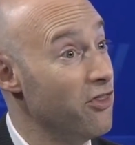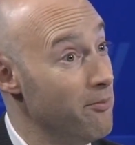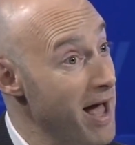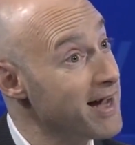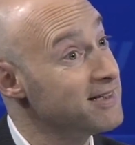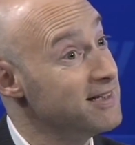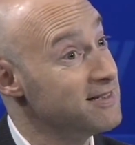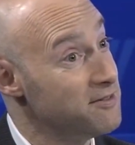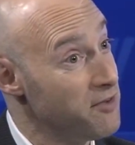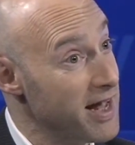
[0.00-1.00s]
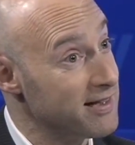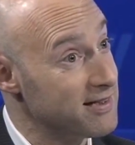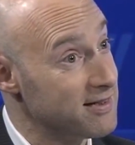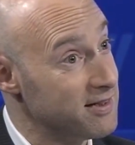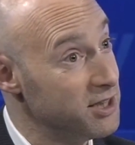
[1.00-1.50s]
the magazine's
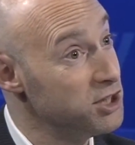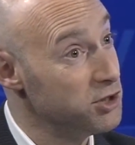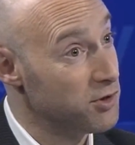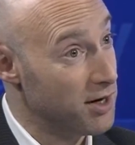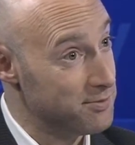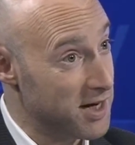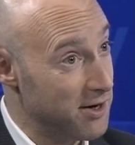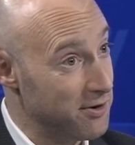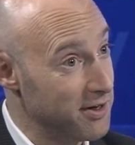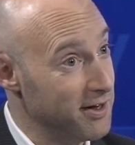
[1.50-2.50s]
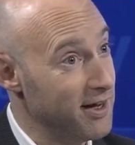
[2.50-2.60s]
advance issue comes out.